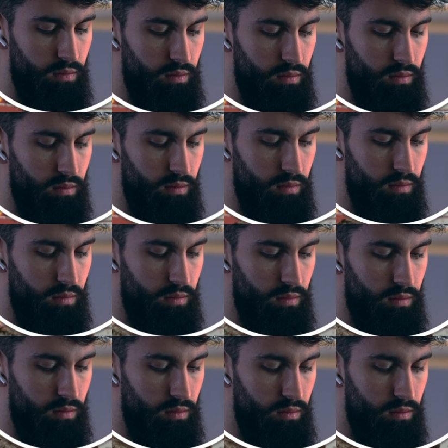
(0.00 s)

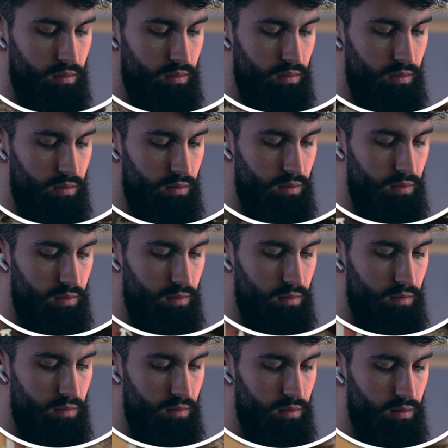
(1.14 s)

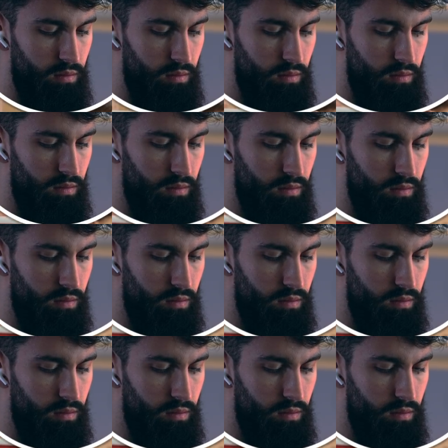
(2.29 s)
No words are spoken by the person on screen.